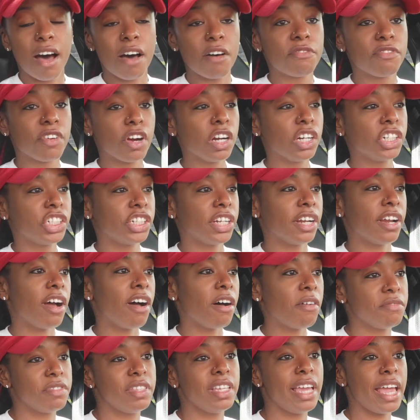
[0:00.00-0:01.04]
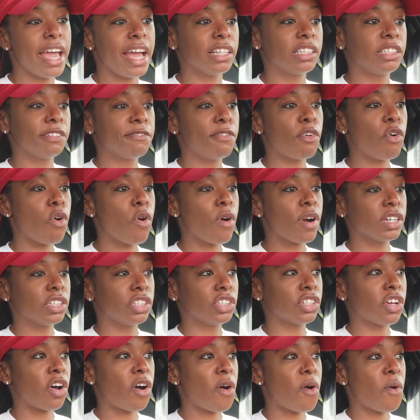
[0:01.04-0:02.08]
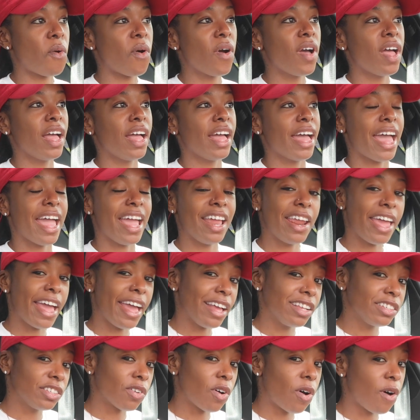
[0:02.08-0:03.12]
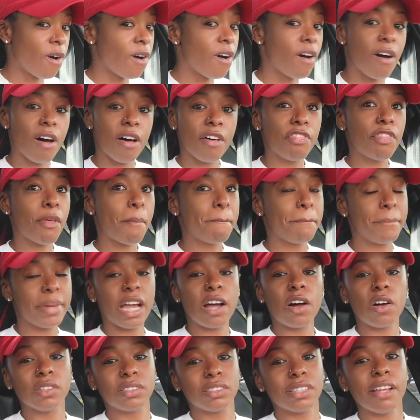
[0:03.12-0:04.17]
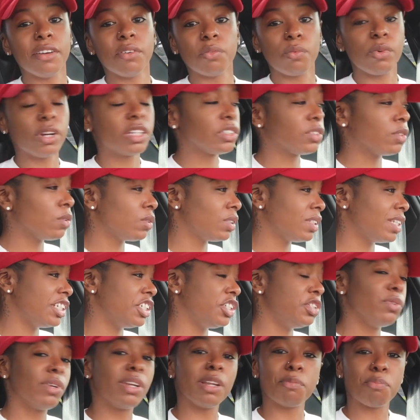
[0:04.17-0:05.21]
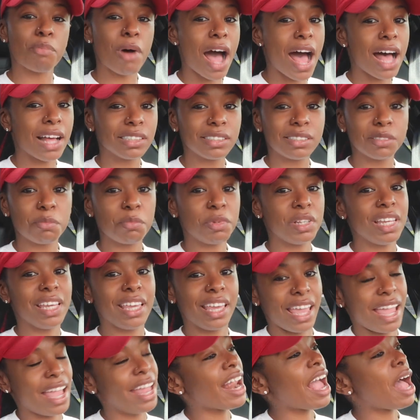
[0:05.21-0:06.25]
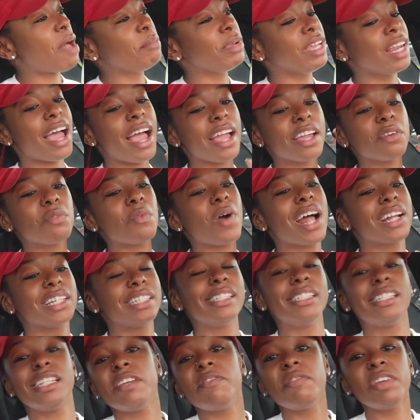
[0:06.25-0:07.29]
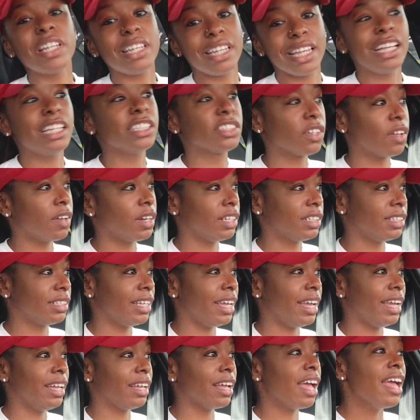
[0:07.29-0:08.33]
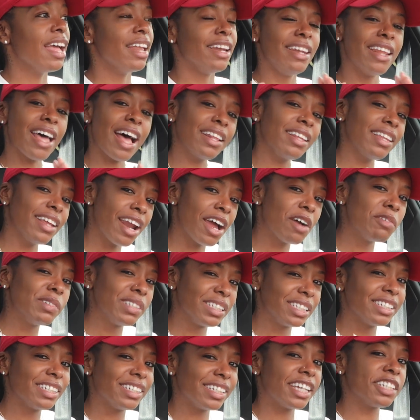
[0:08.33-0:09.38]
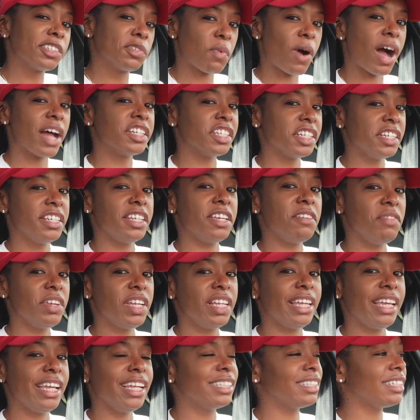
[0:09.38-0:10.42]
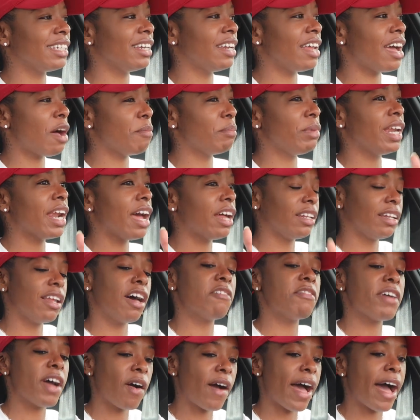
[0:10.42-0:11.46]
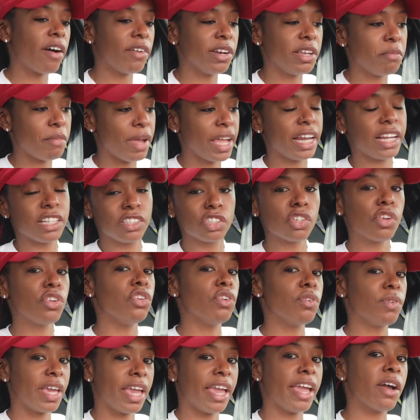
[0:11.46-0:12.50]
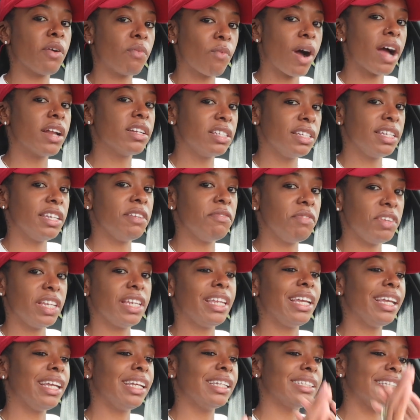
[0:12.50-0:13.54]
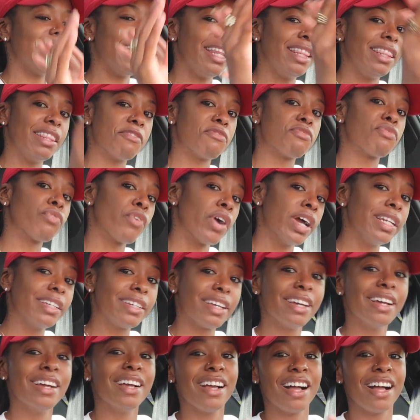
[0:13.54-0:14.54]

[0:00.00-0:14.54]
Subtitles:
version of the S4, so it has all the bells and whistles that you can possibly get. I mean, I can watch DVDs on this thing. Not that I would suggest watching DVDs, and I mean, I love how Audi made it so you can't watch DVDs in the front